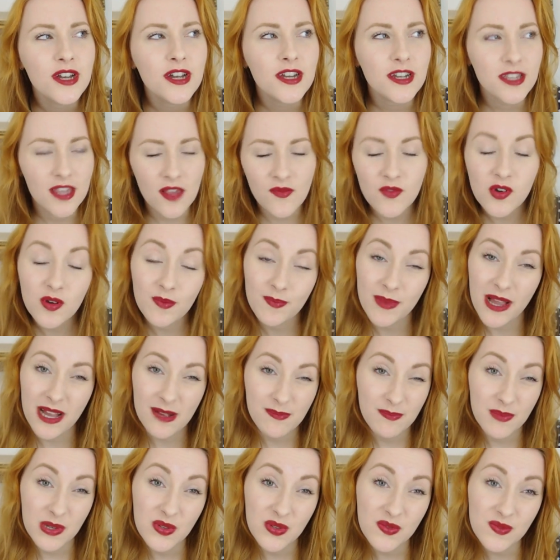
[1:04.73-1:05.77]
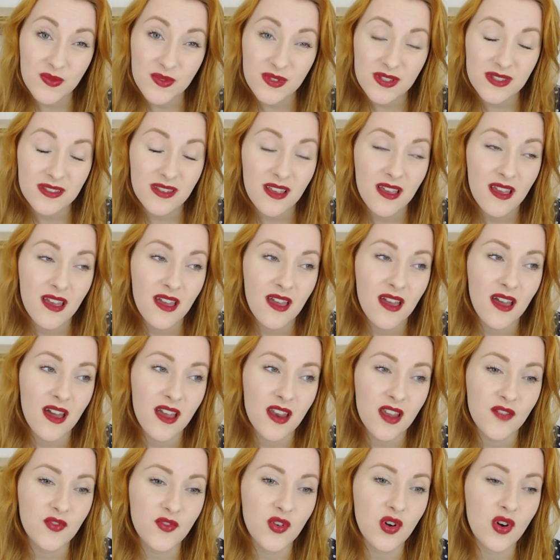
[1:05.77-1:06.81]
Because I've got black boots
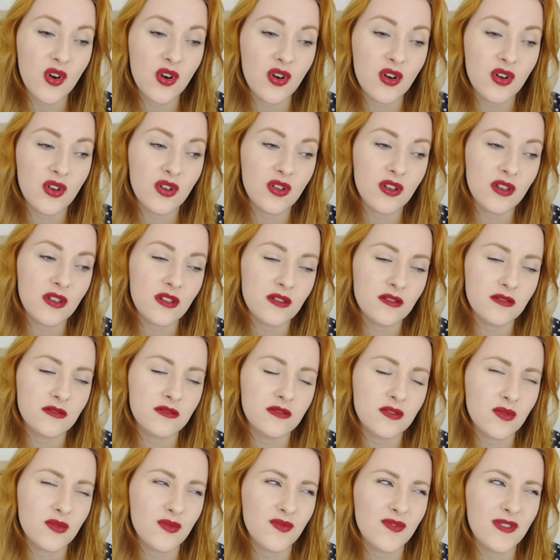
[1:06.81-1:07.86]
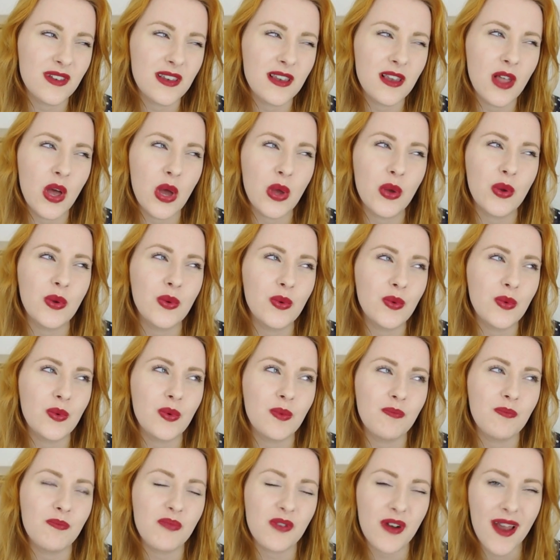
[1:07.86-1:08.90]
and I've got sort of low
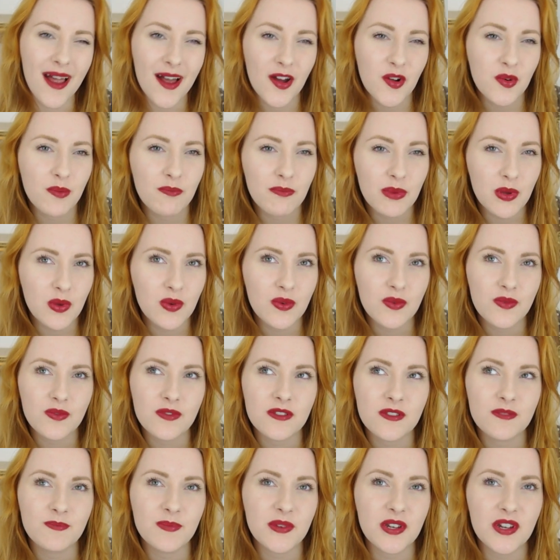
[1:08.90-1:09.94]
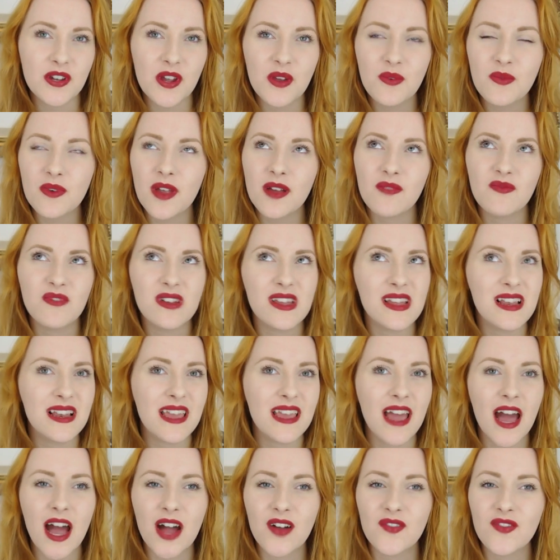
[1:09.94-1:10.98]
brown boots, but I don't
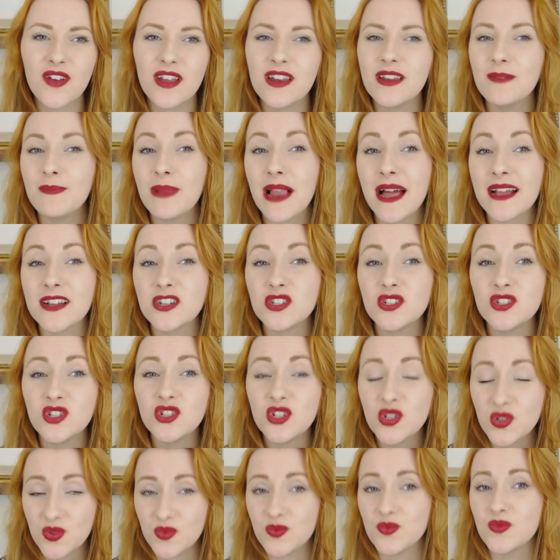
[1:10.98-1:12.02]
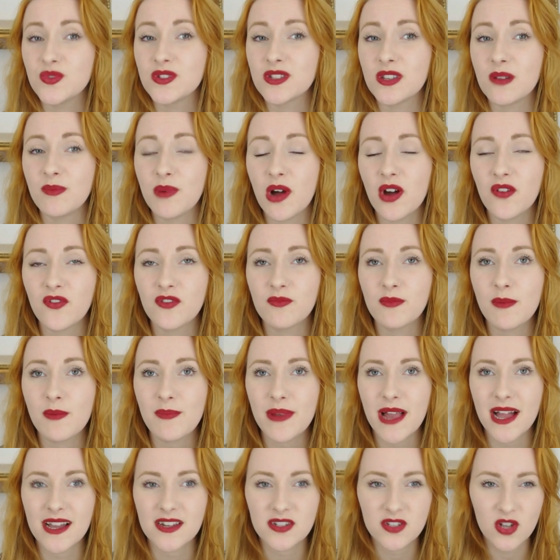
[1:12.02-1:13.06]
really have any black shoes apart from my
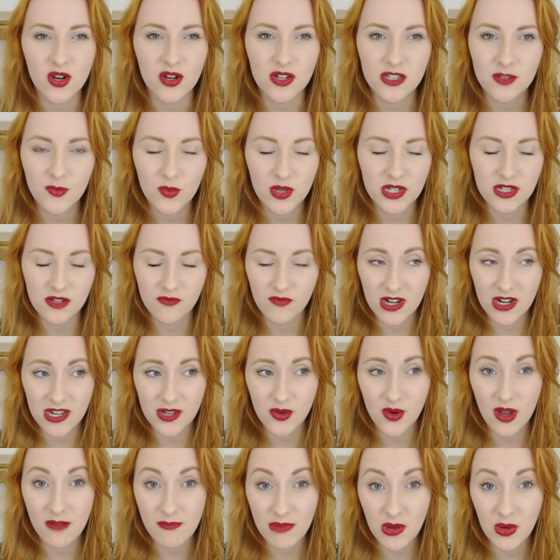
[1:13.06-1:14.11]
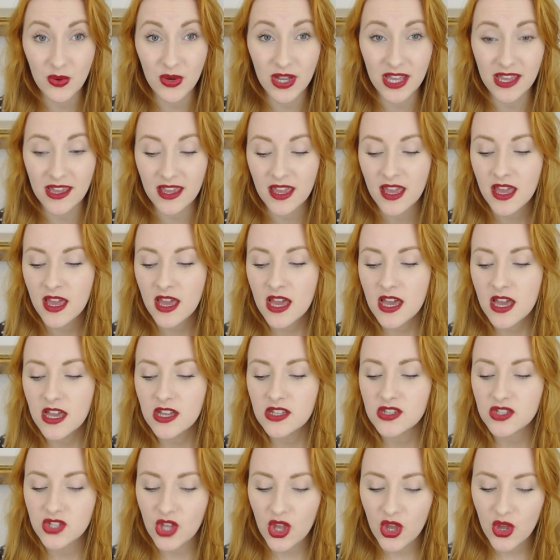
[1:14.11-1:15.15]
black Docs, which are really quite bulky.
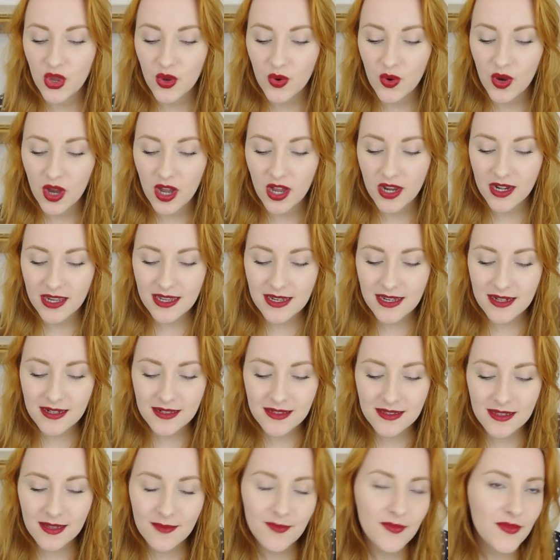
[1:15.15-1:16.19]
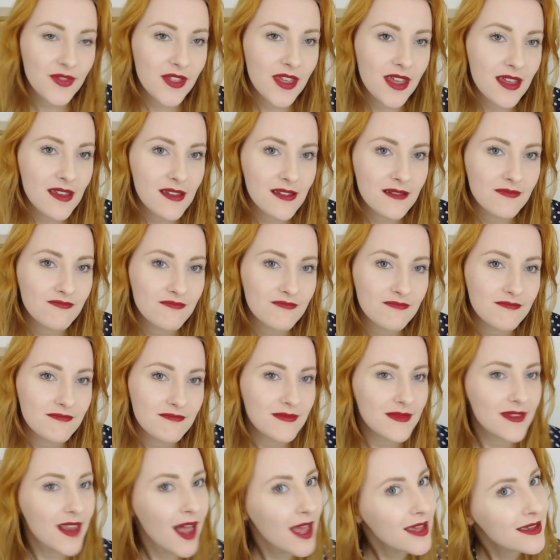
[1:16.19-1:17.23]
So I needed something
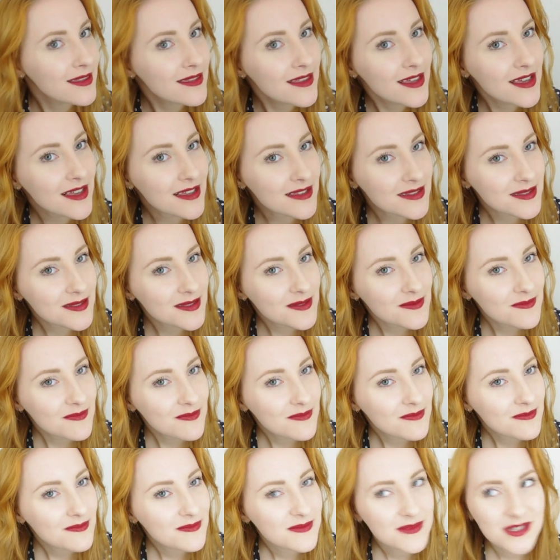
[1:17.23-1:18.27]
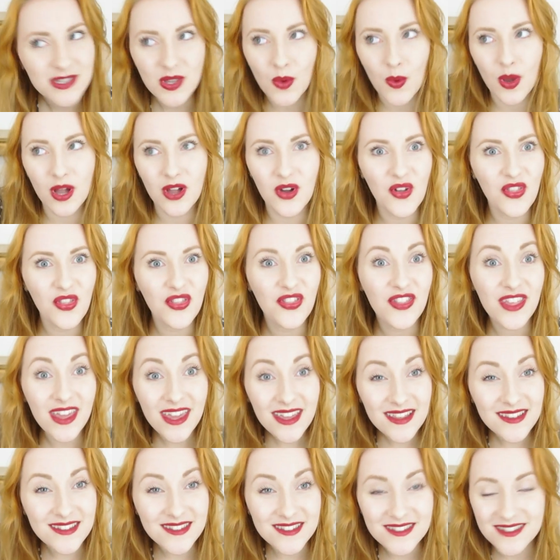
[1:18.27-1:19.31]
like this so I got
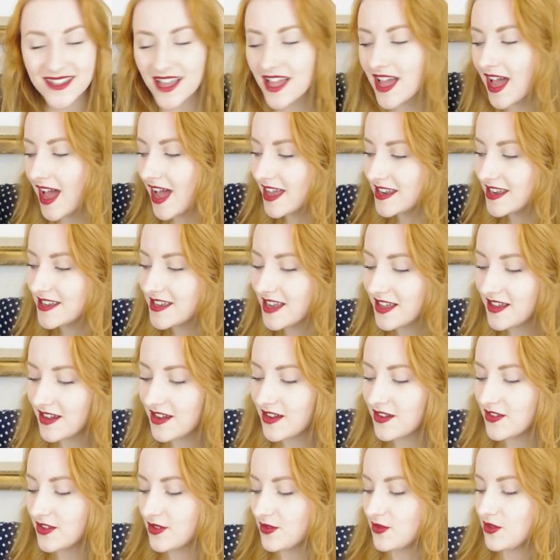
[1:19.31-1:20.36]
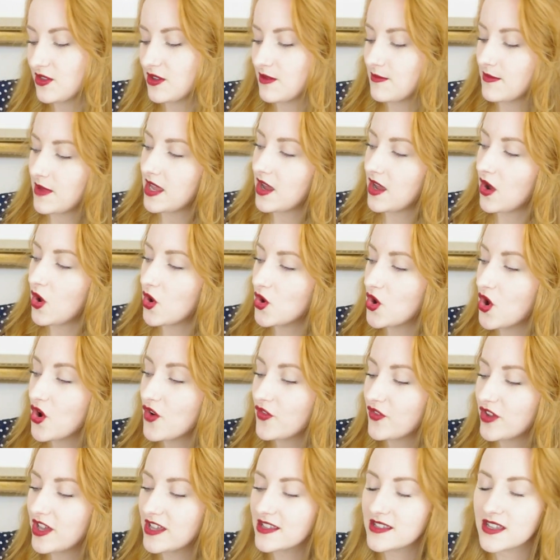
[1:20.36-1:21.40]
these. And I saw them on
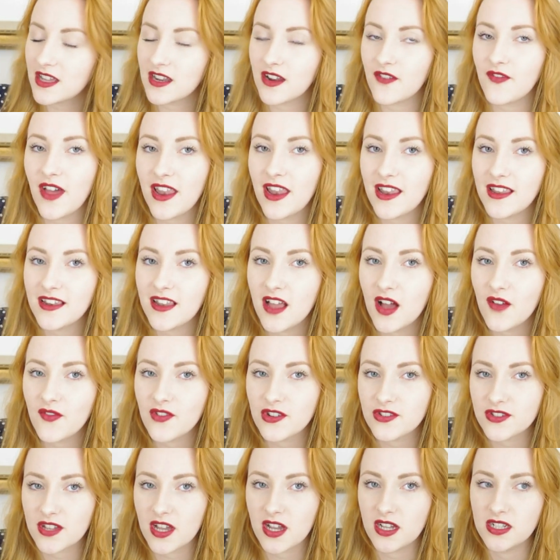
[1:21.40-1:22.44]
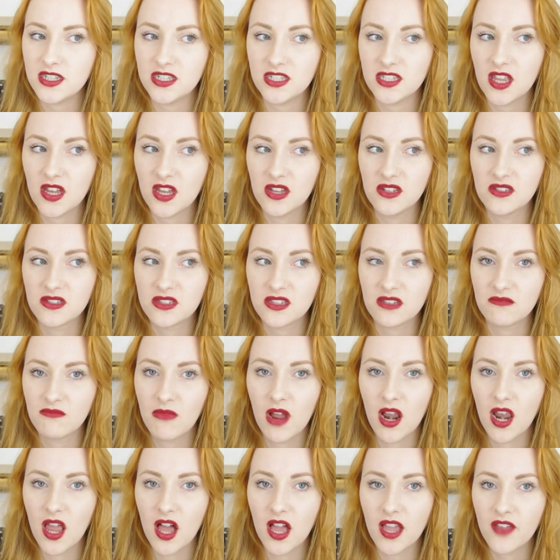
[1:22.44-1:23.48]
Office and I fell in love and I was like, I need those in
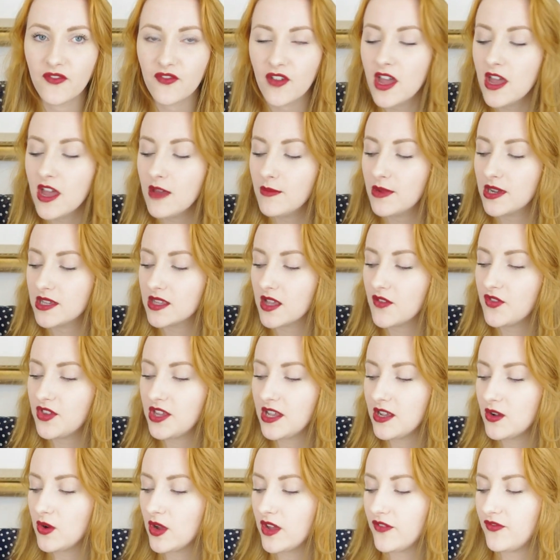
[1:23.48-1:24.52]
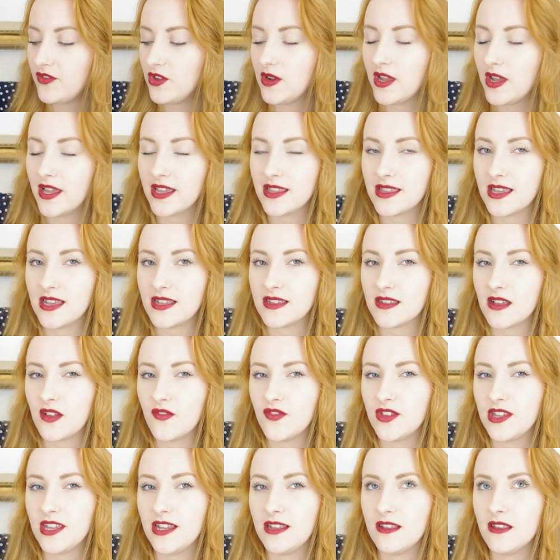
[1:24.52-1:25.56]
my life. Because I've seen quite a few like this.
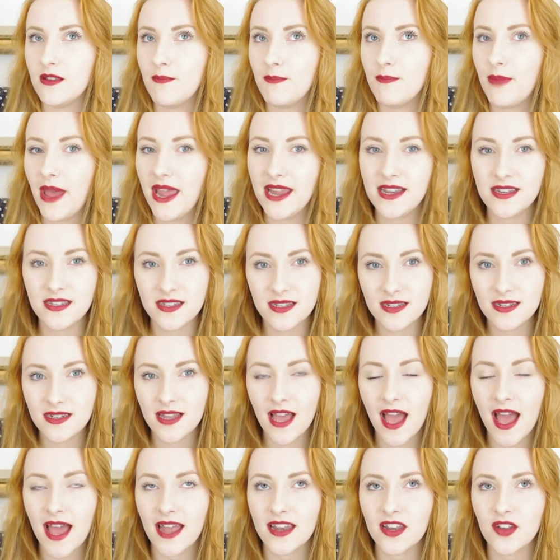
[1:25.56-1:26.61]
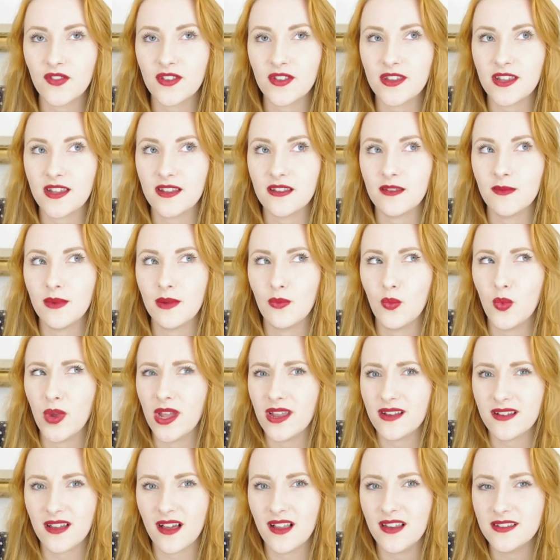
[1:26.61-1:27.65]
I've seen them patent and I've seen them in
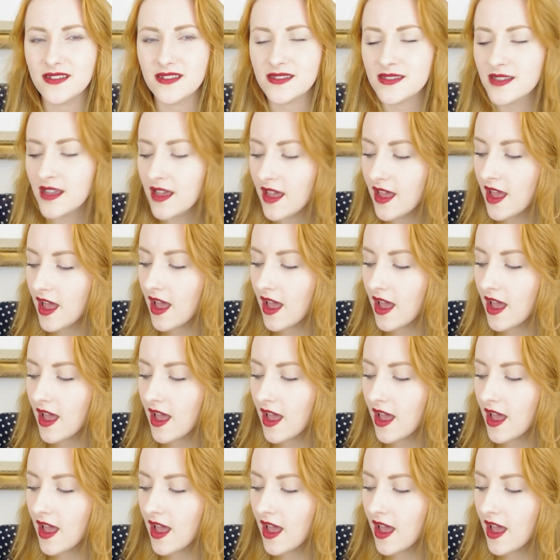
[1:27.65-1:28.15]
weird colours.